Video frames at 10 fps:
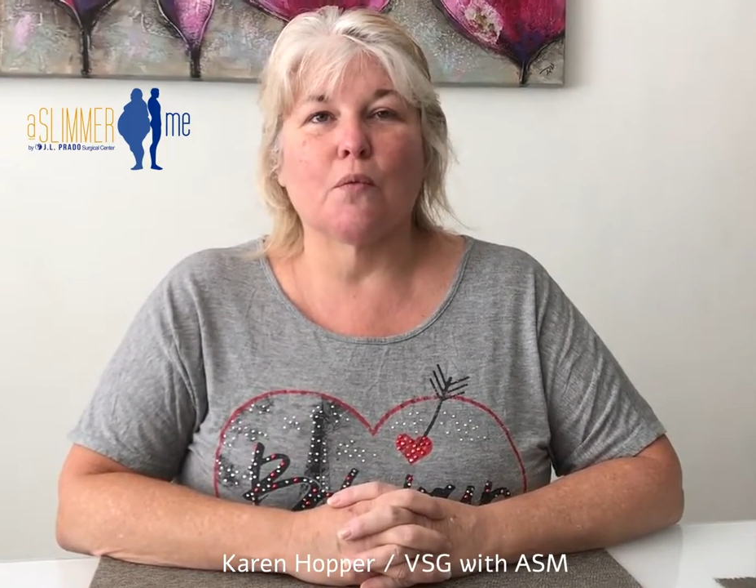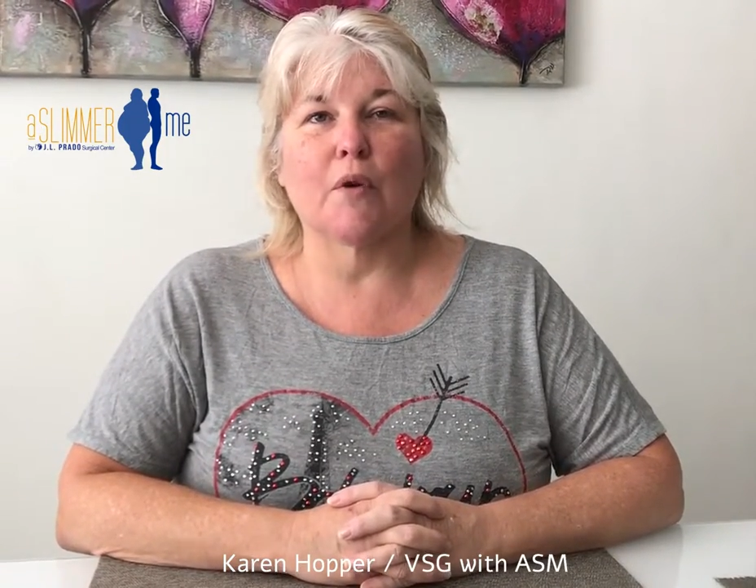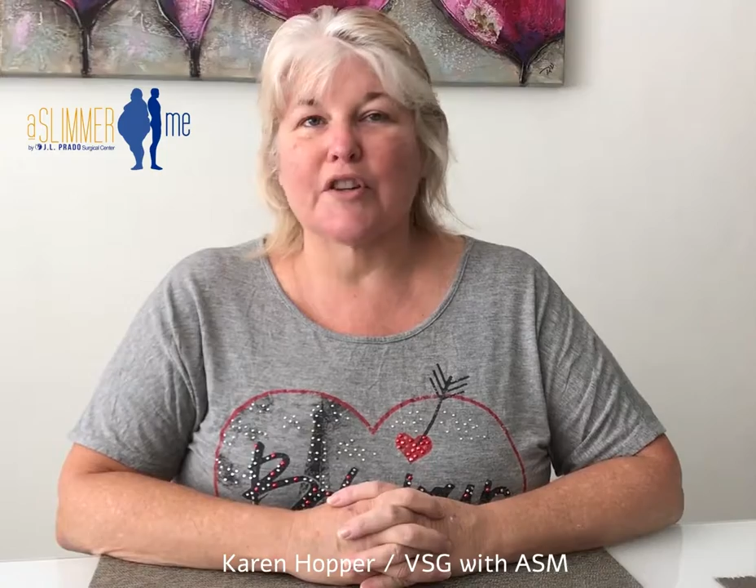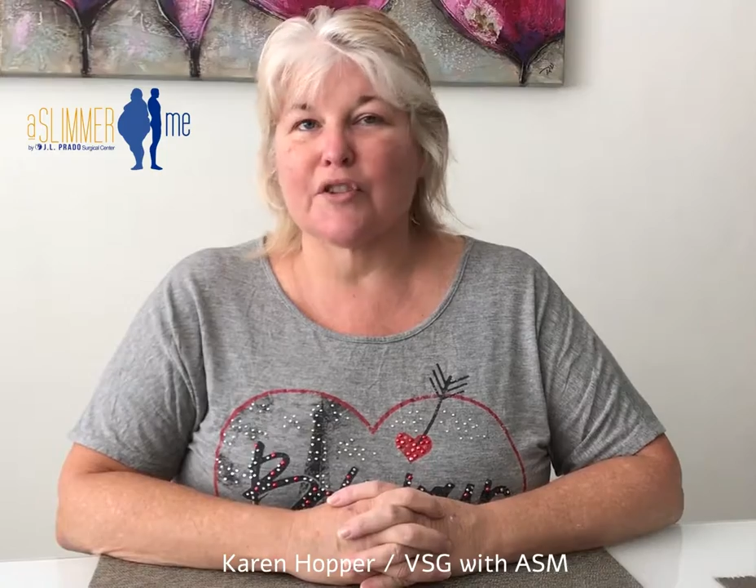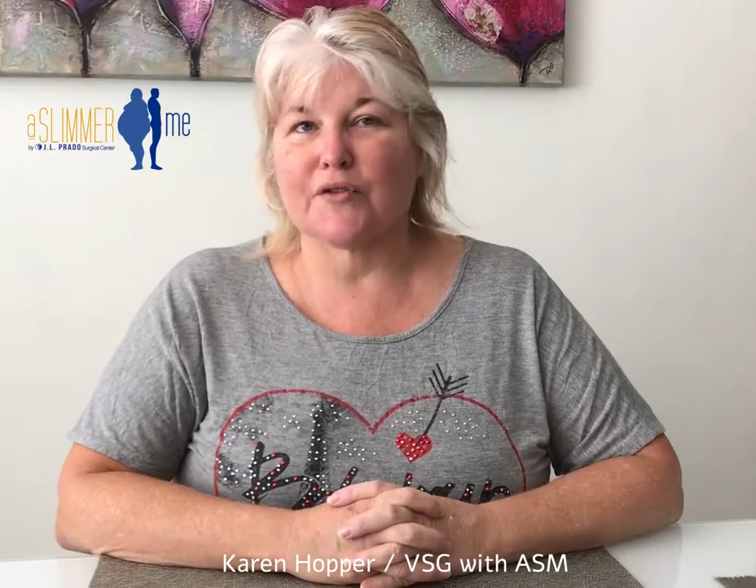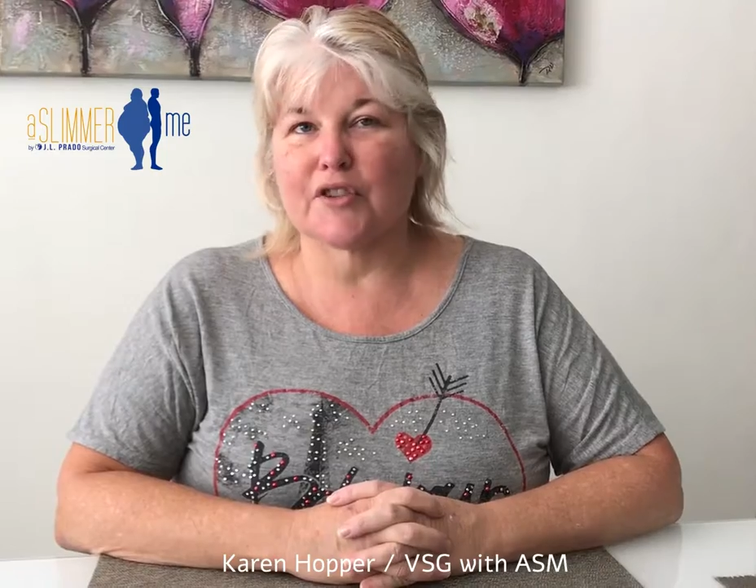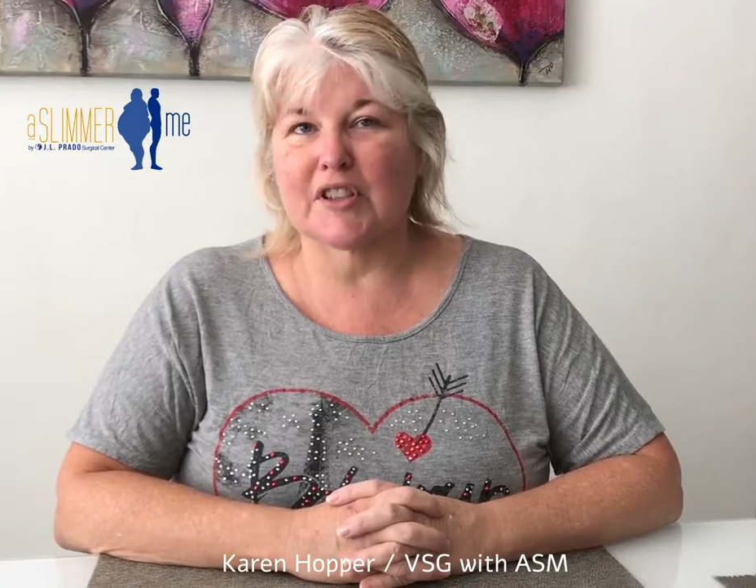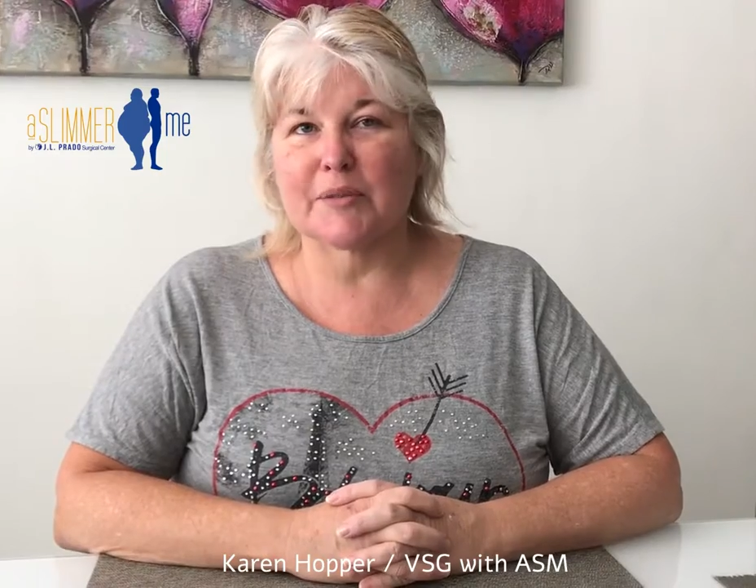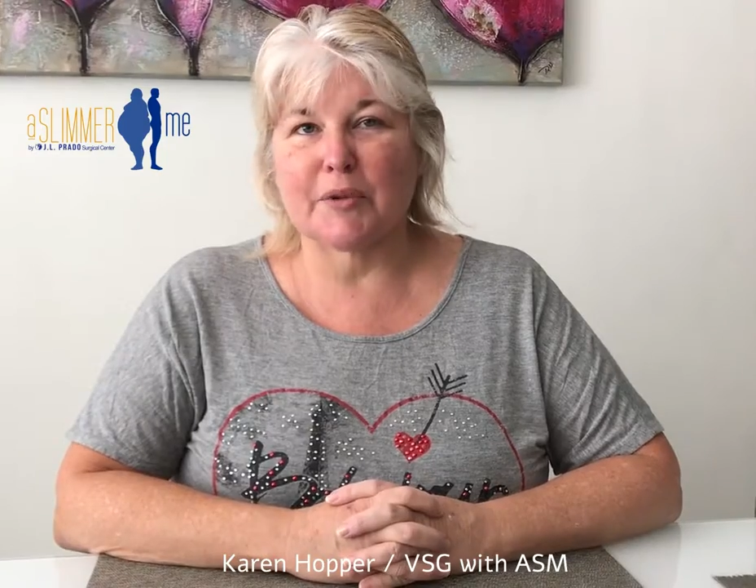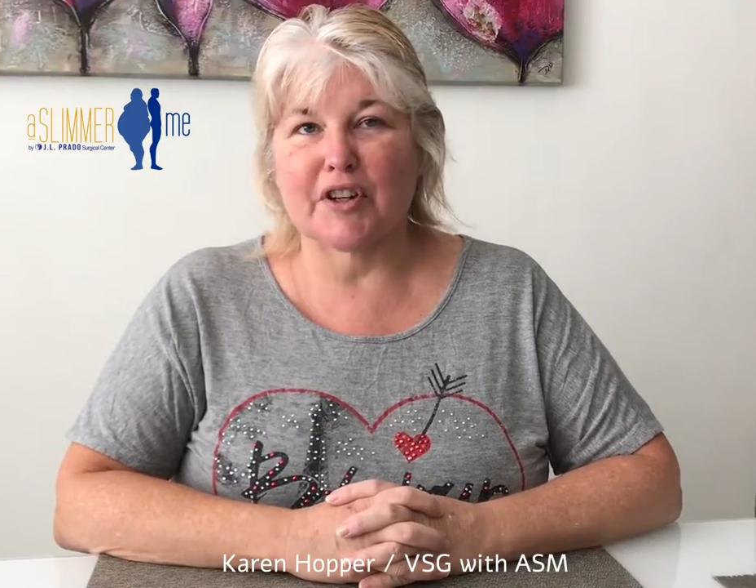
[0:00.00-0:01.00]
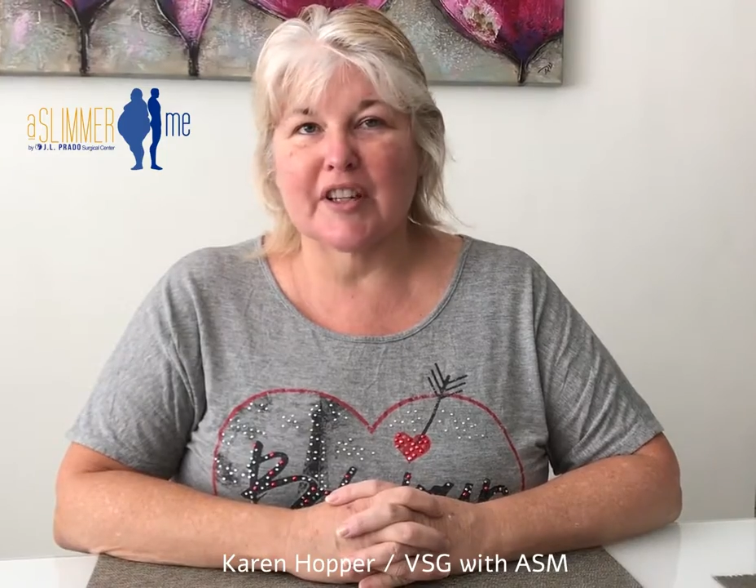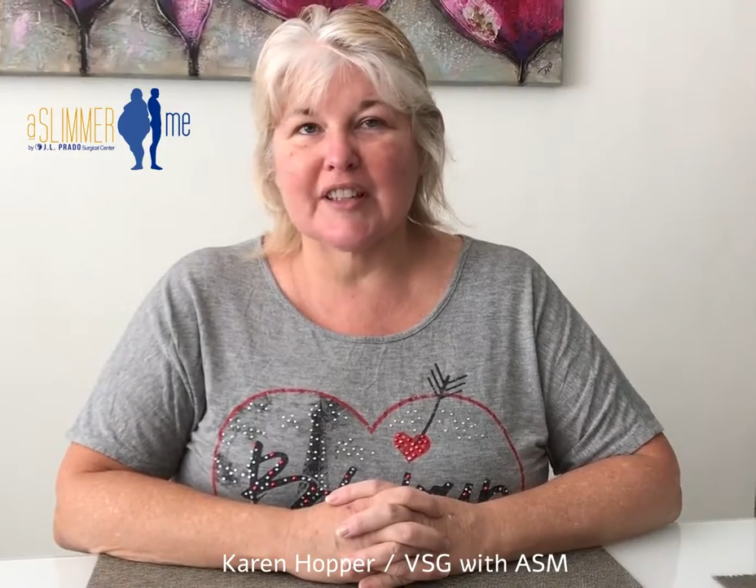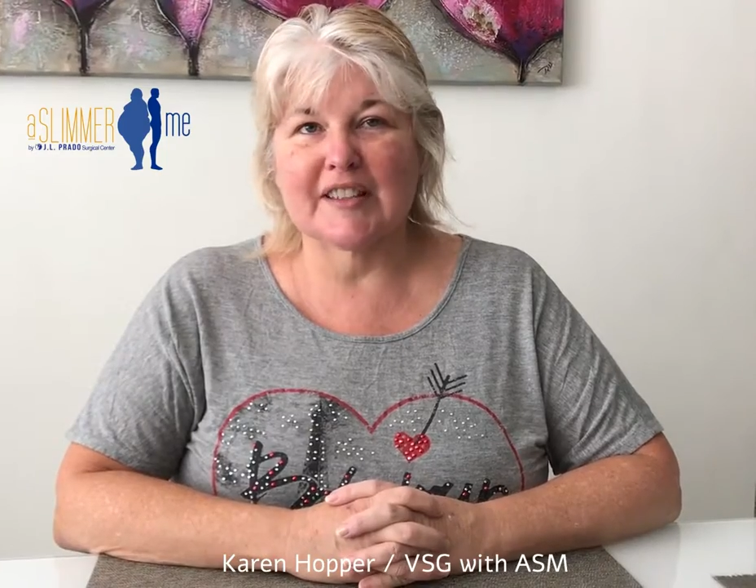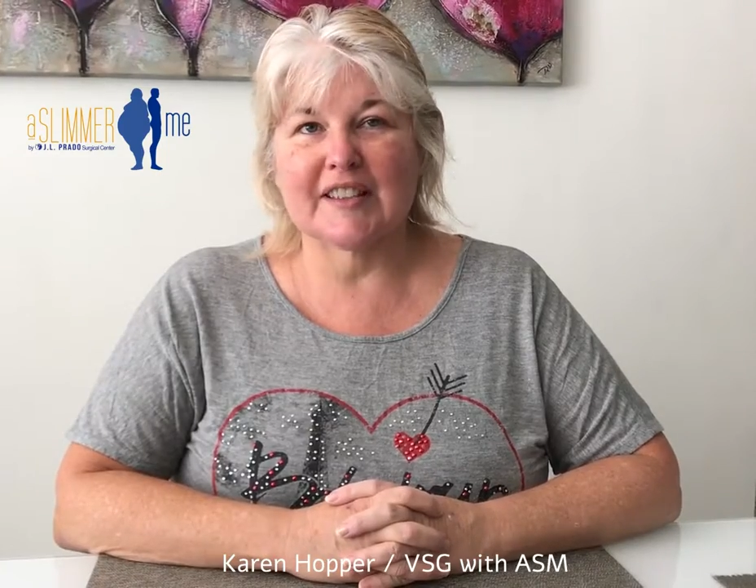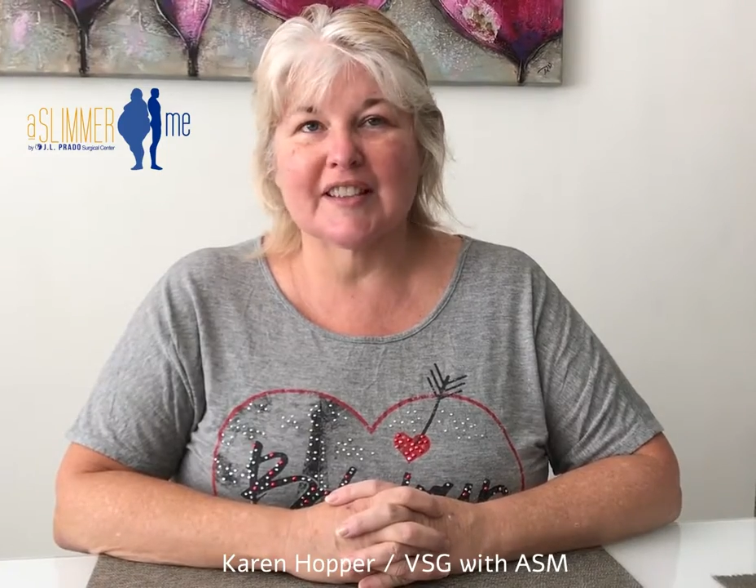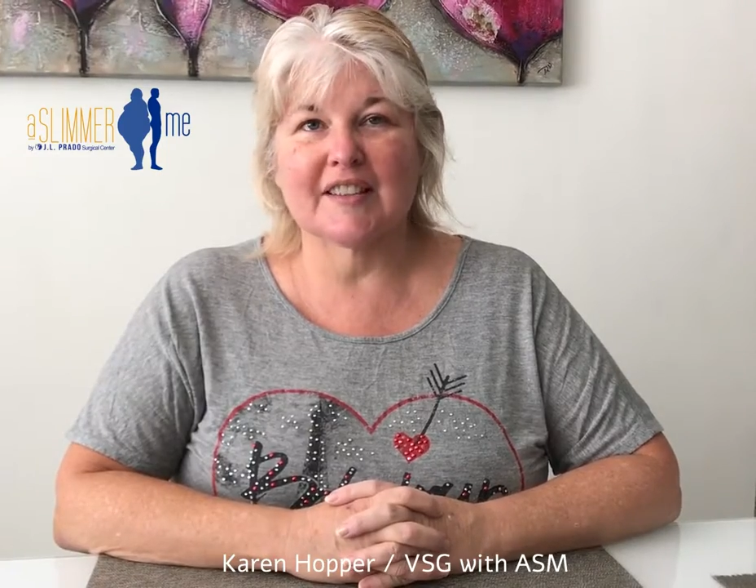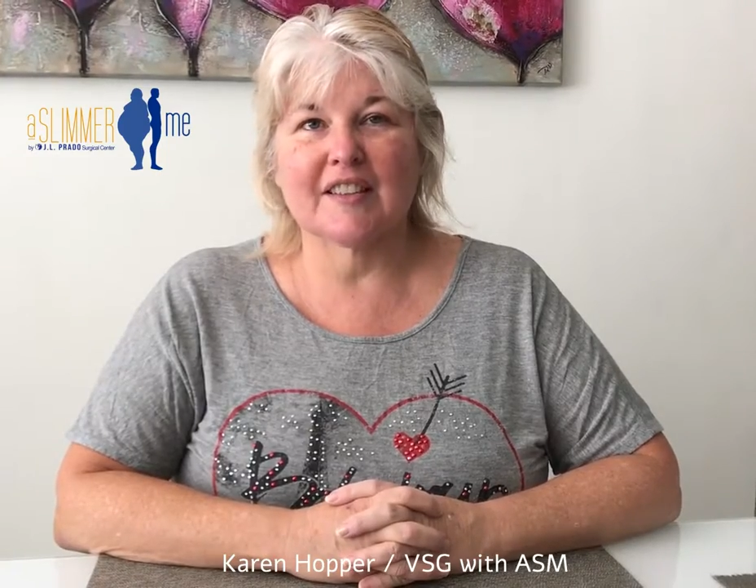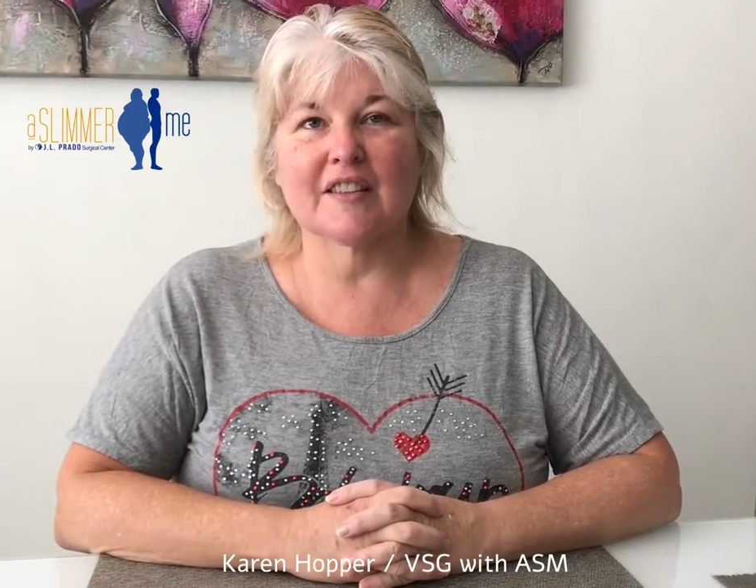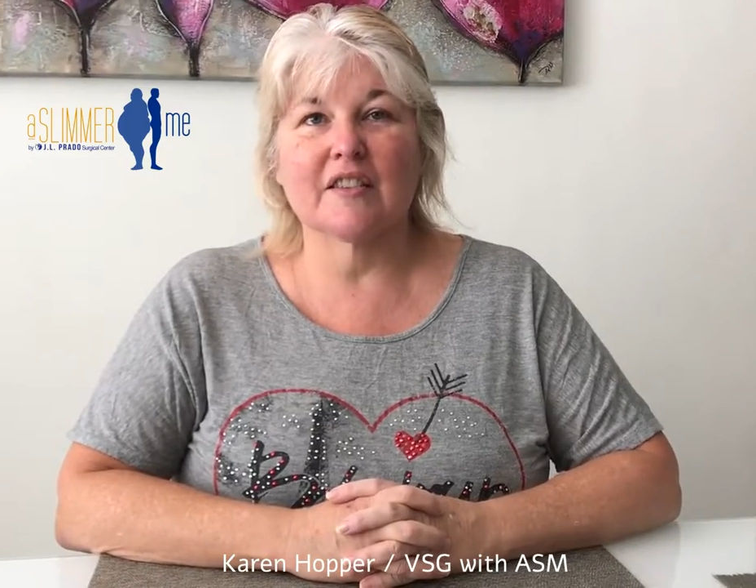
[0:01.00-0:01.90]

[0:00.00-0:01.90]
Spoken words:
wonderful experience.